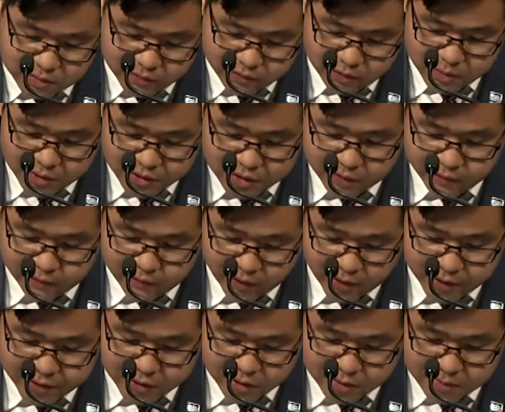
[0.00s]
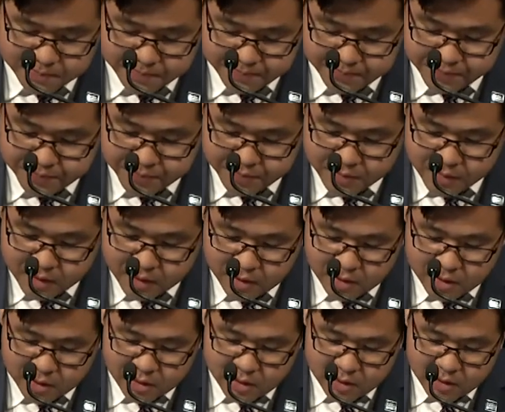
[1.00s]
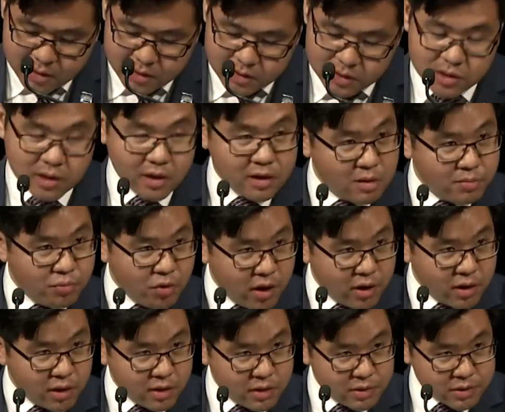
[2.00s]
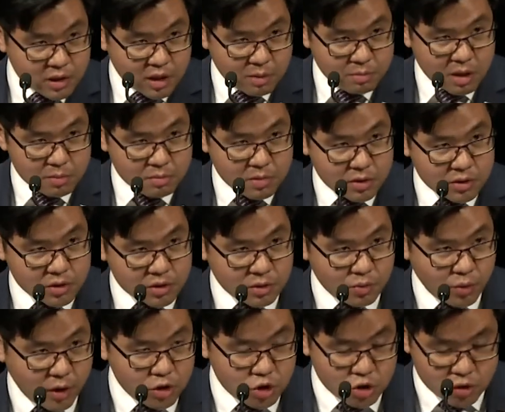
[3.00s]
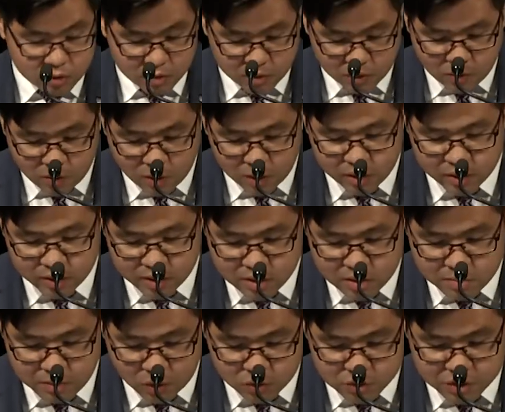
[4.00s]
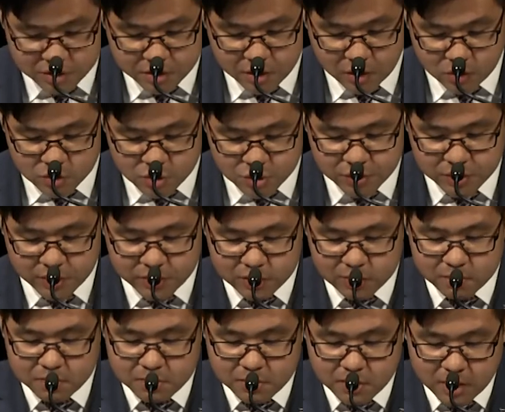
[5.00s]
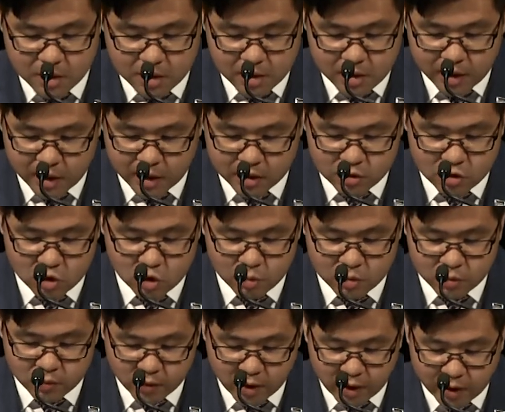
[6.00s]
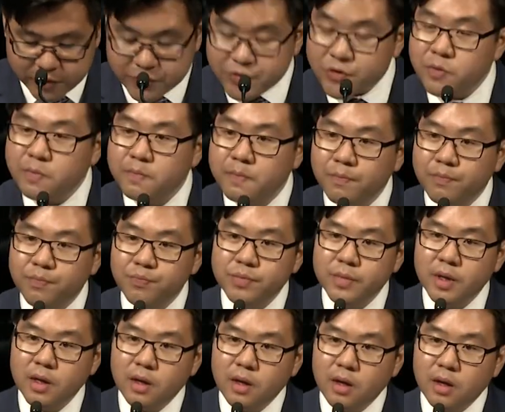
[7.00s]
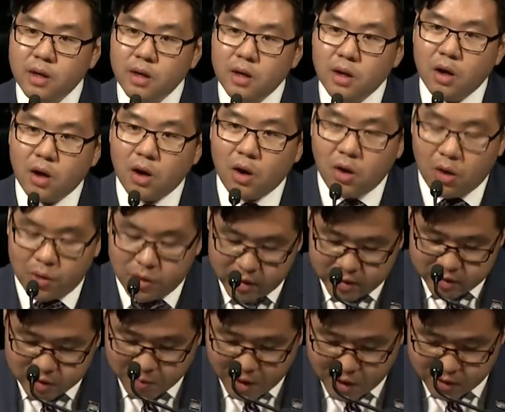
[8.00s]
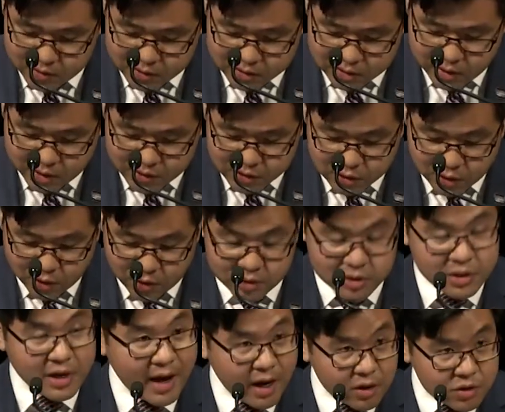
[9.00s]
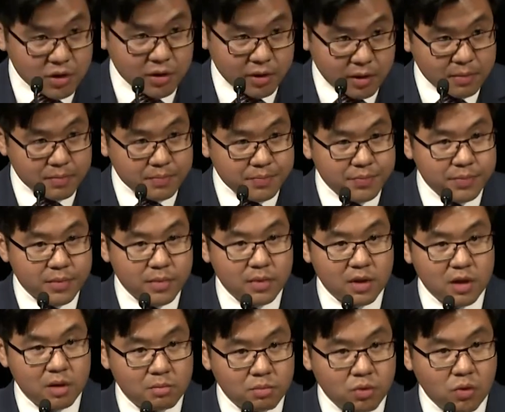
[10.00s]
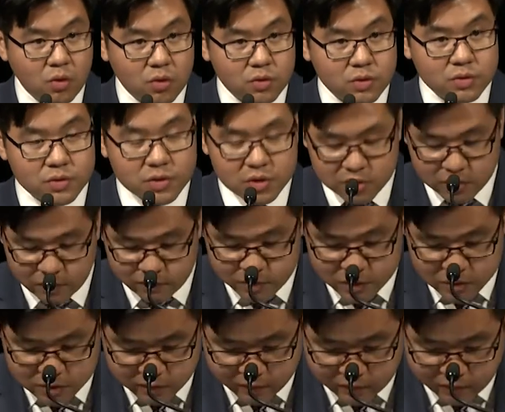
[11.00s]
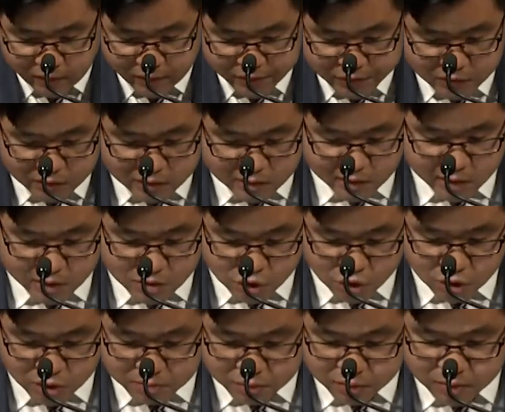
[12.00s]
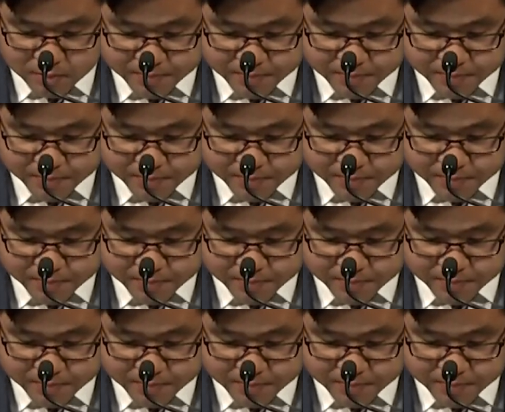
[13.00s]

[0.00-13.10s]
for Mr. Fraser, celebrating his commitment to racial equality, multiculturalism, and human rights. On these matters, there's no doubting the importance of Mr. Fraser's leadership.